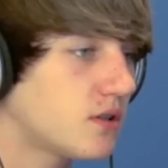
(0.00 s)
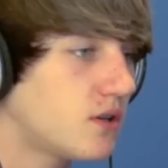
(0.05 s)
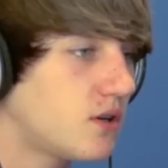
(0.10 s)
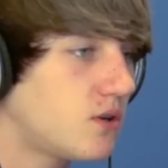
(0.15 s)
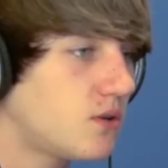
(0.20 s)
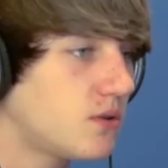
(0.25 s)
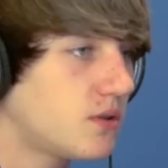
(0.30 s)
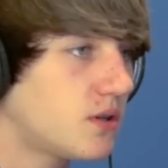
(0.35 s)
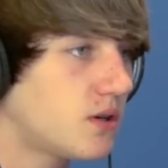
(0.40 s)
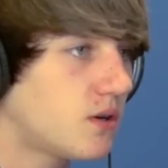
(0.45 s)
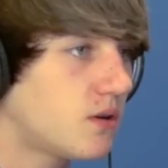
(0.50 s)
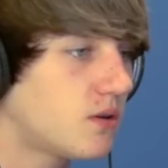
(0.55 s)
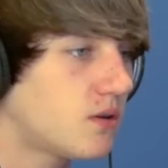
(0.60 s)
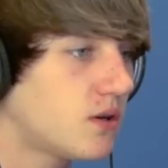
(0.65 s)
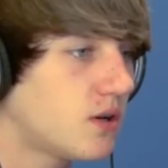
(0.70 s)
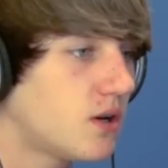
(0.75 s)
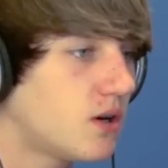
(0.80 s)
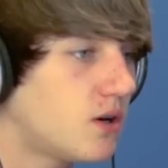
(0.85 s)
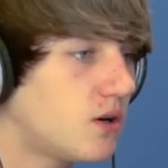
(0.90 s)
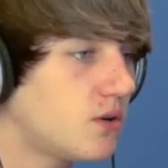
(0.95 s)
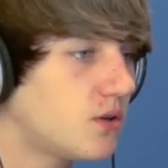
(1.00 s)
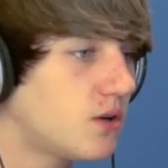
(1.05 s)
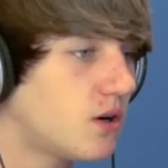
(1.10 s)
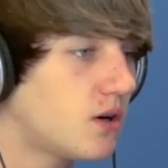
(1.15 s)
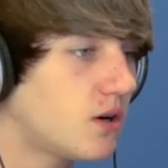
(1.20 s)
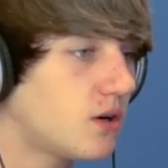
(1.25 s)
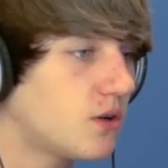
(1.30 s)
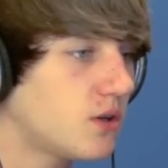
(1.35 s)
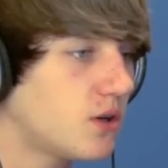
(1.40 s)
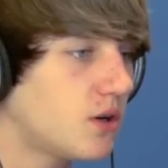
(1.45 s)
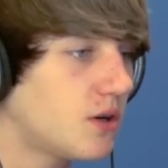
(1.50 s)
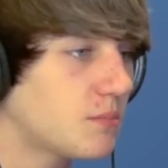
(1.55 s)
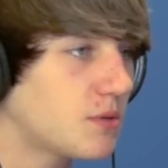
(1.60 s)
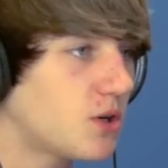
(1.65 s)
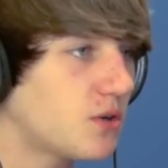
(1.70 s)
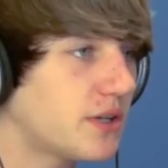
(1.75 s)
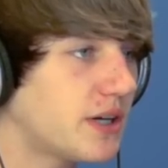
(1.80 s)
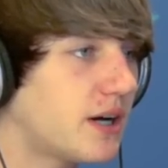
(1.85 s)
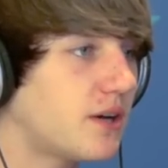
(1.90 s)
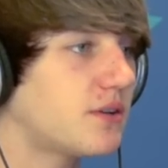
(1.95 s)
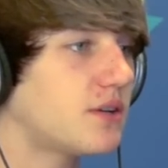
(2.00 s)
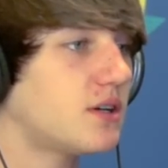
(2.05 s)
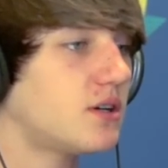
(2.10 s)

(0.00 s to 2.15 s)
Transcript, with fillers: Oh no. Oh no. Oh no, I'm going down.